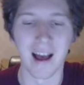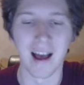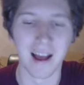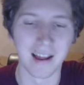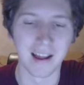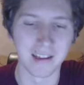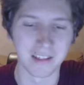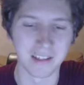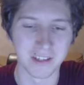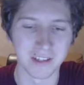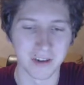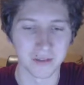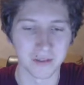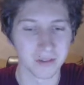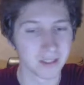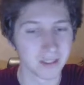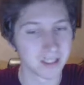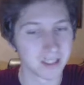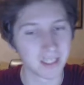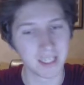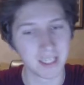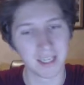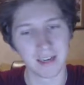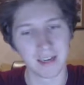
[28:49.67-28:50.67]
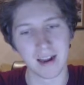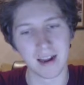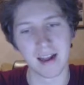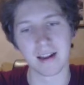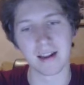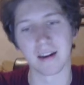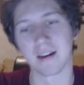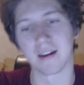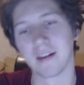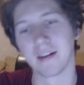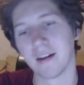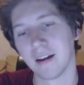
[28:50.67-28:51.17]
So seal
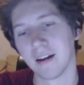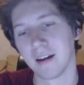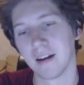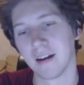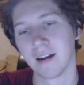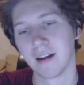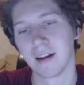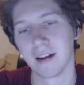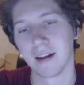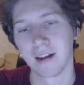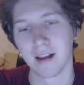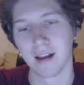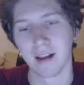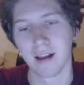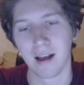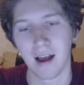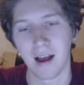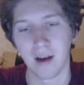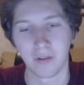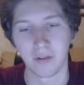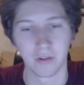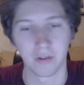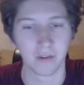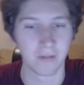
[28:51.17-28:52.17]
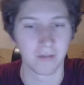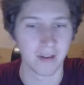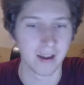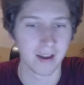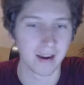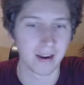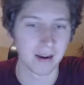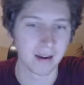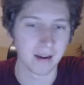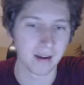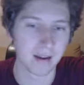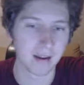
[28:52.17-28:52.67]
auto
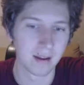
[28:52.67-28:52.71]
fail.